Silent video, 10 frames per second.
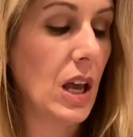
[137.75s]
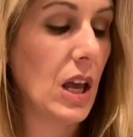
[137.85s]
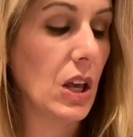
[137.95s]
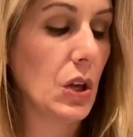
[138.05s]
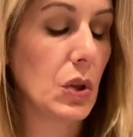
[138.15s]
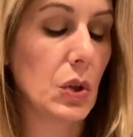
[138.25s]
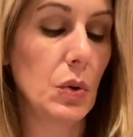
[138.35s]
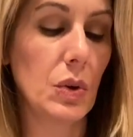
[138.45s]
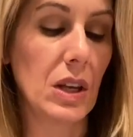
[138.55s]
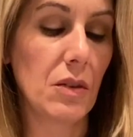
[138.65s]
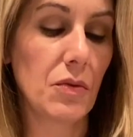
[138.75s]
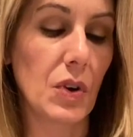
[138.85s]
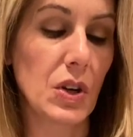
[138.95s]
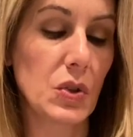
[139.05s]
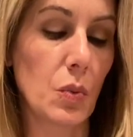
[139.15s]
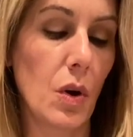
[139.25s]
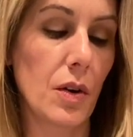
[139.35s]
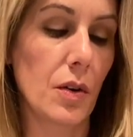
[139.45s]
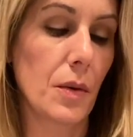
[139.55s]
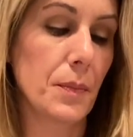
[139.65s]
including fresh
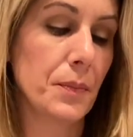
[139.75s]
water.